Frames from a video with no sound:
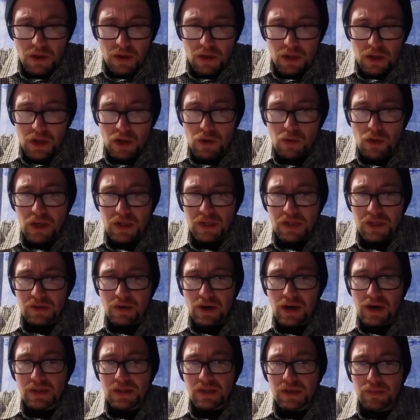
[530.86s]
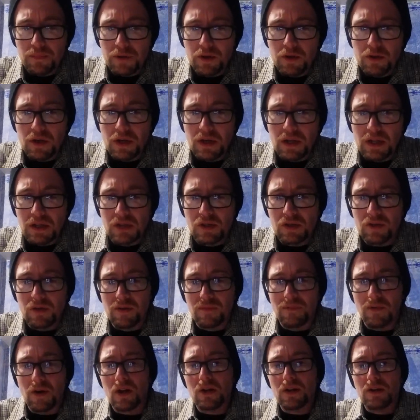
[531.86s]
U.S. grants immunity to
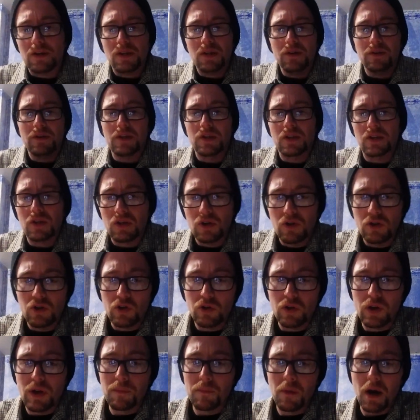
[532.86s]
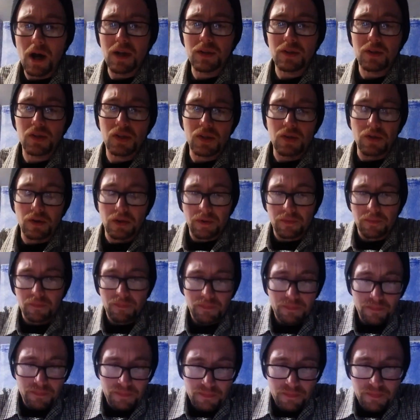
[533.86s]
involuntary surgery monster.
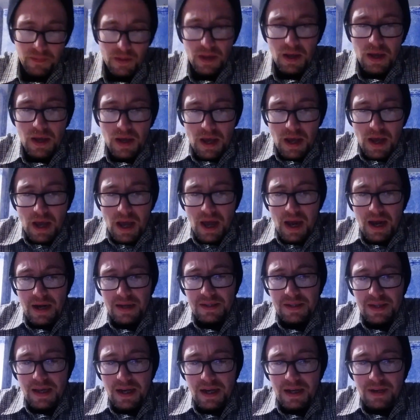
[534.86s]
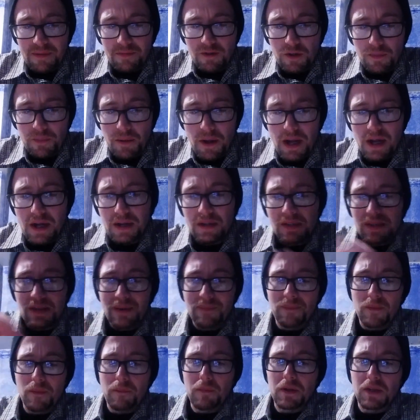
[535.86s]
As head of Japan's
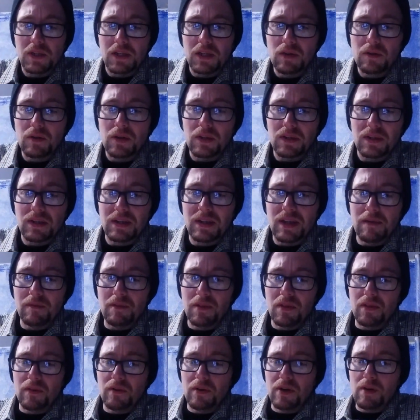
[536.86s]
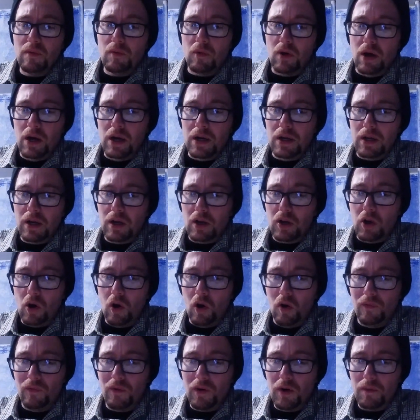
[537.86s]
infamous Unit 731, a
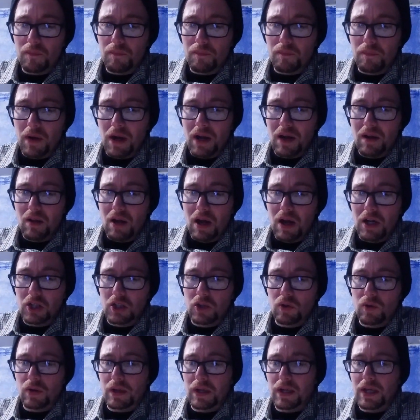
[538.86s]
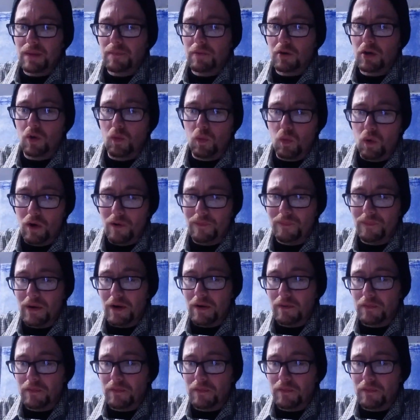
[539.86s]
covert biological and chemical warfare